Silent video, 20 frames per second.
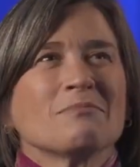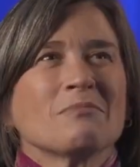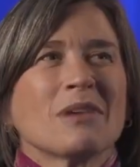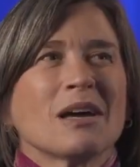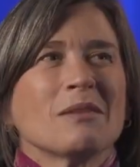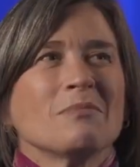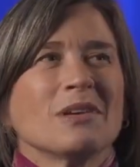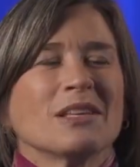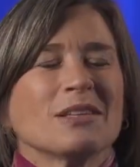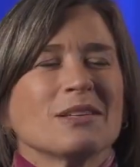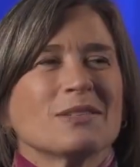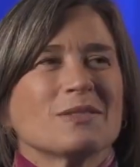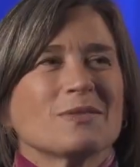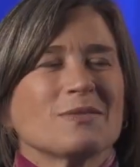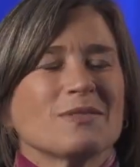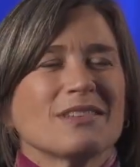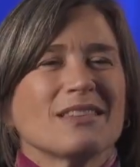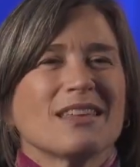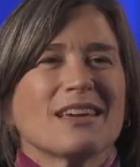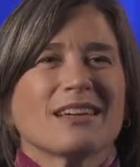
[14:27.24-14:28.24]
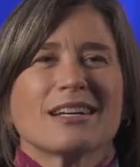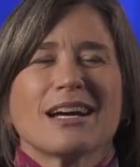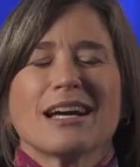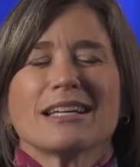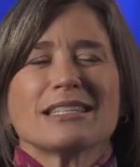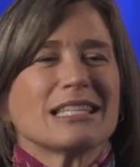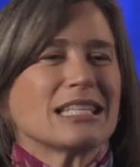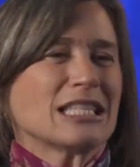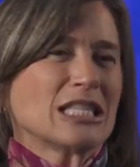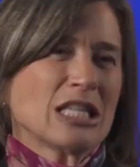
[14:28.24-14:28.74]
in my ministry that
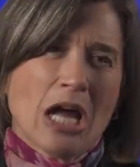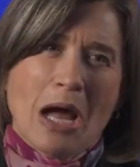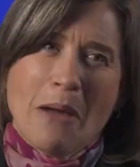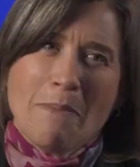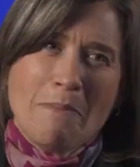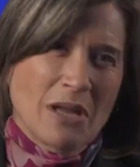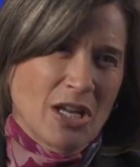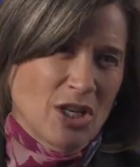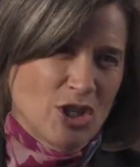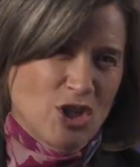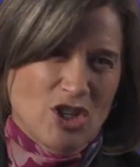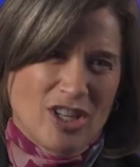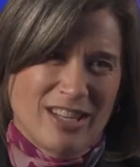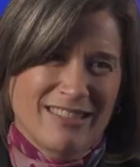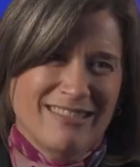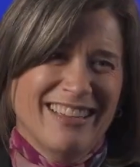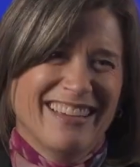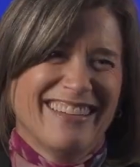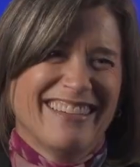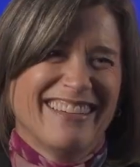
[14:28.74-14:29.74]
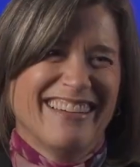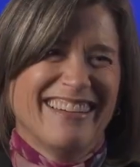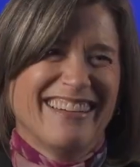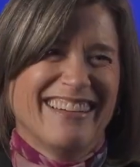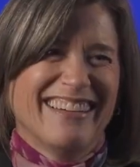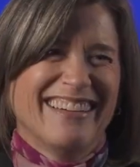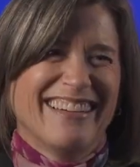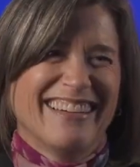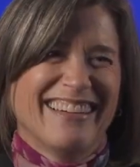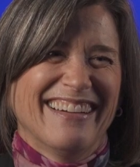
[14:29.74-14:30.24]
God did not mention
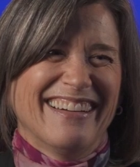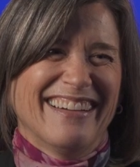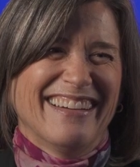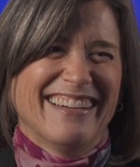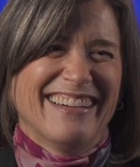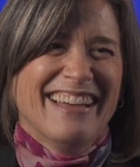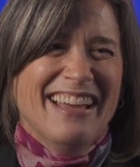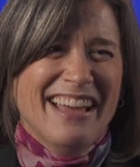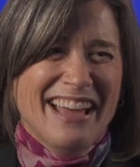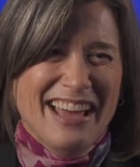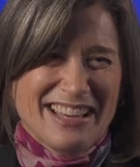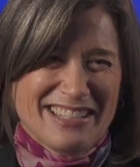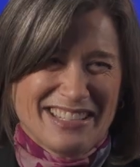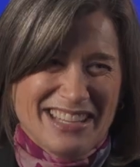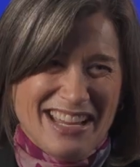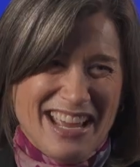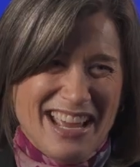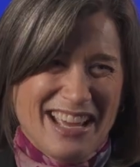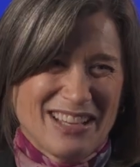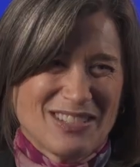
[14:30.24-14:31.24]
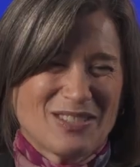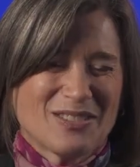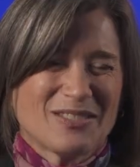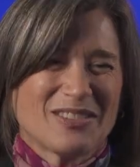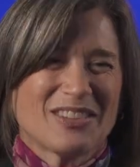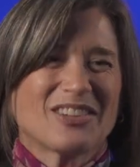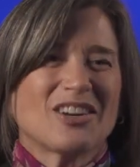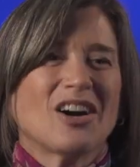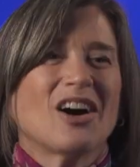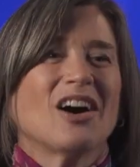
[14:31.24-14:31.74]
as I
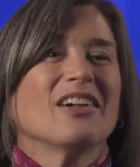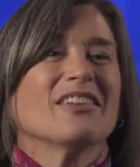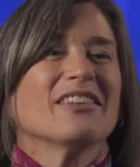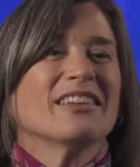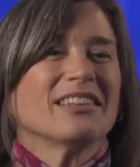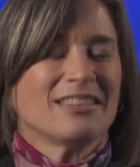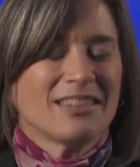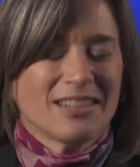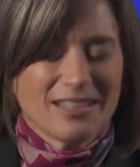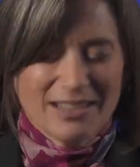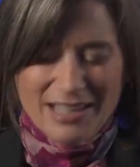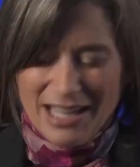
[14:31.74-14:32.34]
answered the call, and the